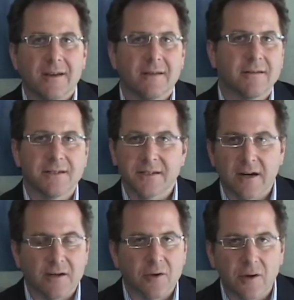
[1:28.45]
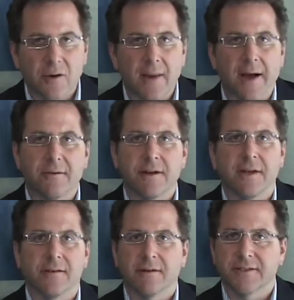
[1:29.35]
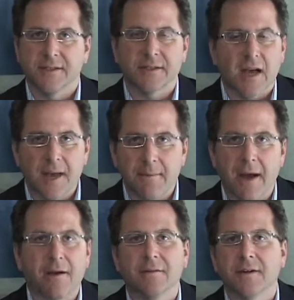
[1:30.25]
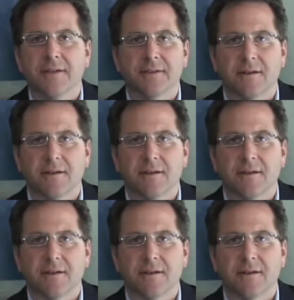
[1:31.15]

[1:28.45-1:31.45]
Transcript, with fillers: There isn't territorial boundary, there isn't time boundaries,